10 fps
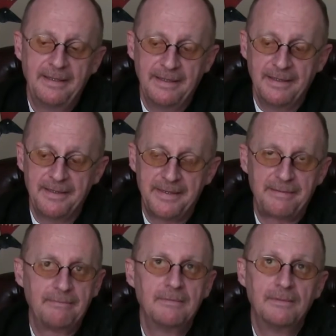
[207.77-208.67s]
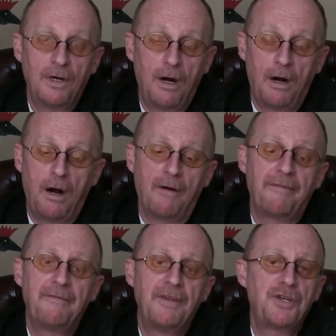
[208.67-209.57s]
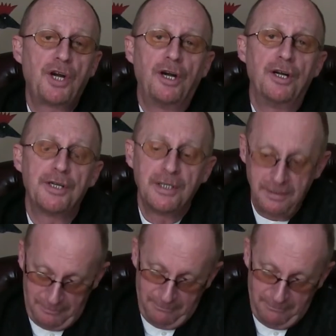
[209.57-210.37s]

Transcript: is off the chart.